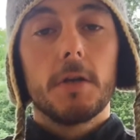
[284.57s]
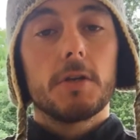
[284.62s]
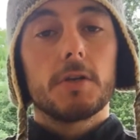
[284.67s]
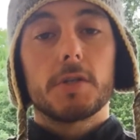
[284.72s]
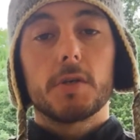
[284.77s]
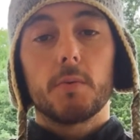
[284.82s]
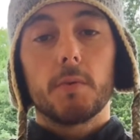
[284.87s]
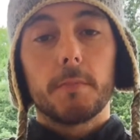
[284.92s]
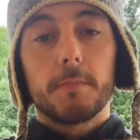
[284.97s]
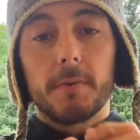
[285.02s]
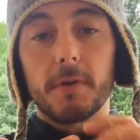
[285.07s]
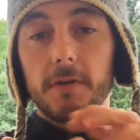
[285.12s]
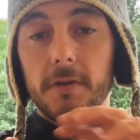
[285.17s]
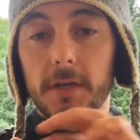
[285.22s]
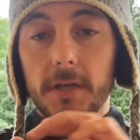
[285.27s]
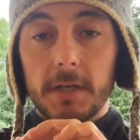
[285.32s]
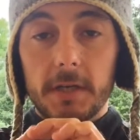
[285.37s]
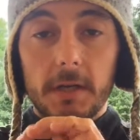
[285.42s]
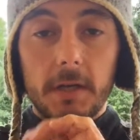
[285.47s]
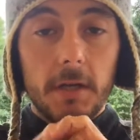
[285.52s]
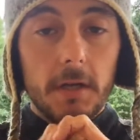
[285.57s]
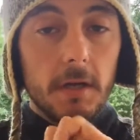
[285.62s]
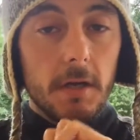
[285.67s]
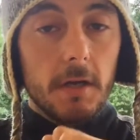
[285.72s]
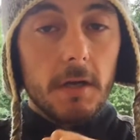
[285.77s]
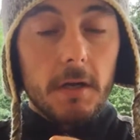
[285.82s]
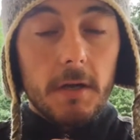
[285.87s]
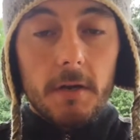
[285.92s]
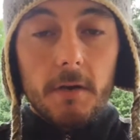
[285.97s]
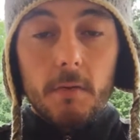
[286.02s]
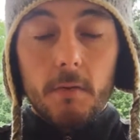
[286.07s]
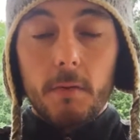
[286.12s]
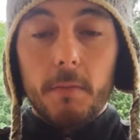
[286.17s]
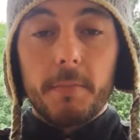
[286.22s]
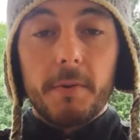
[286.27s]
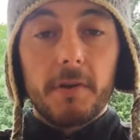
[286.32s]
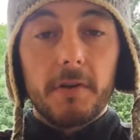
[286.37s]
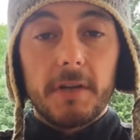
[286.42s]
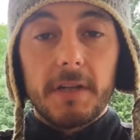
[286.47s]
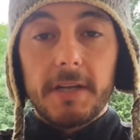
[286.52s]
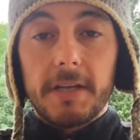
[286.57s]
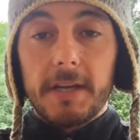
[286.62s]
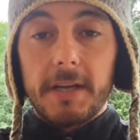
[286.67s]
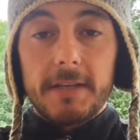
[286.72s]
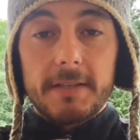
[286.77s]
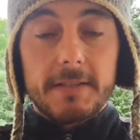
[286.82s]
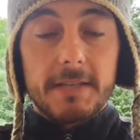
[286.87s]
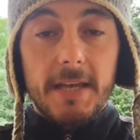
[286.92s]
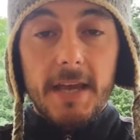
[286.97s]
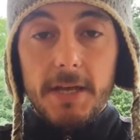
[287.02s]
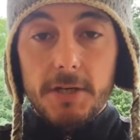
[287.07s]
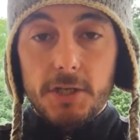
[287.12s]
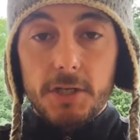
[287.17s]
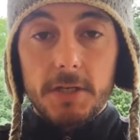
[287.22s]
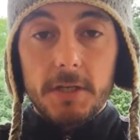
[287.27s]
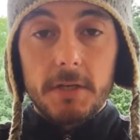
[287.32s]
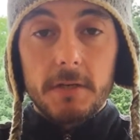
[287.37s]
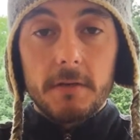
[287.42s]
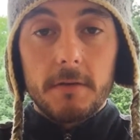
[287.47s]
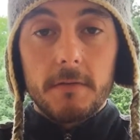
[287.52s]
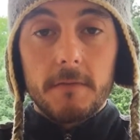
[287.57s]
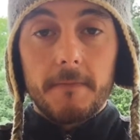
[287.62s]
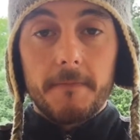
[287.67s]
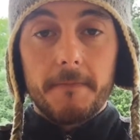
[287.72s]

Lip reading: So we're building attention.